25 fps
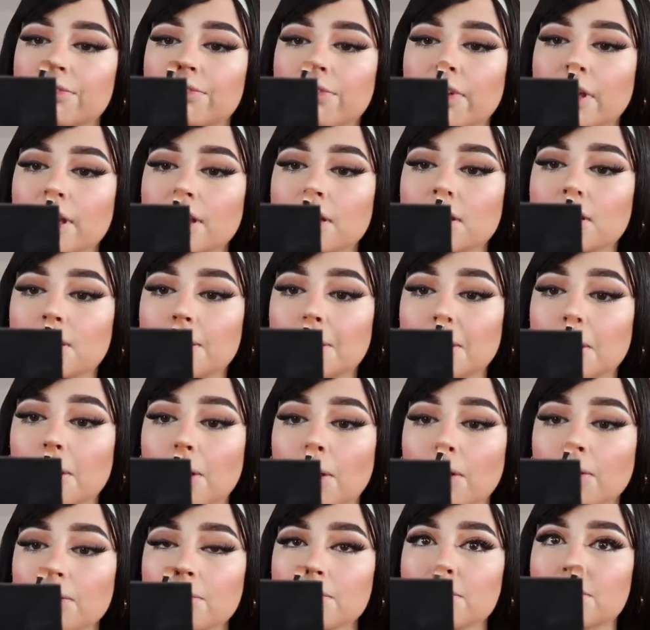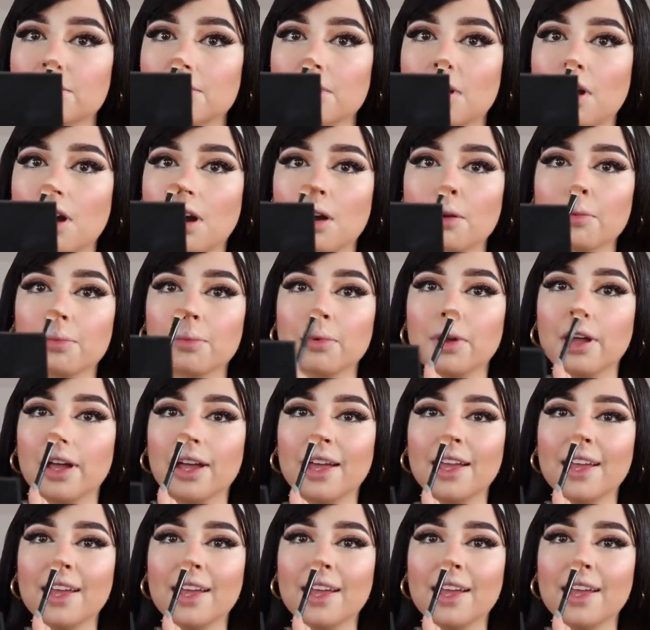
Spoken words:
fake nose job.